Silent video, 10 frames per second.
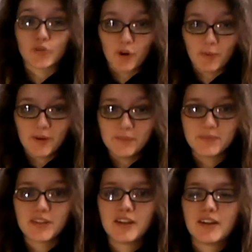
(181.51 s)
and Europa.
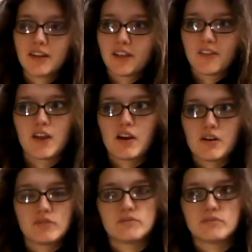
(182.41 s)
They
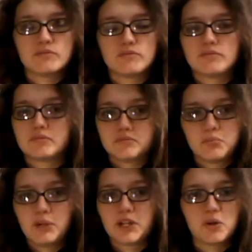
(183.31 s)
are
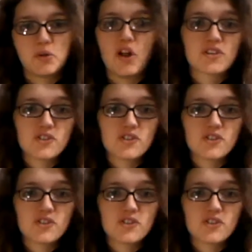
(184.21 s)
pretty cool